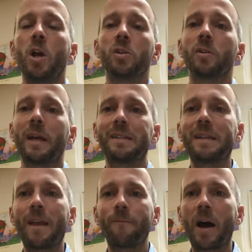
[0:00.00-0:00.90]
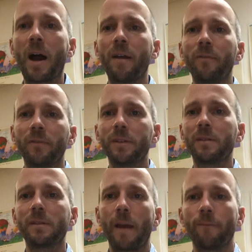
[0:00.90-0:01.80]
So that's day 5. This
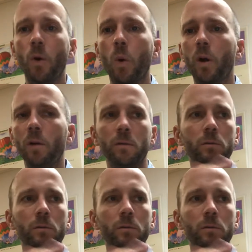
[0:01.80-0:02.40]
is day 4.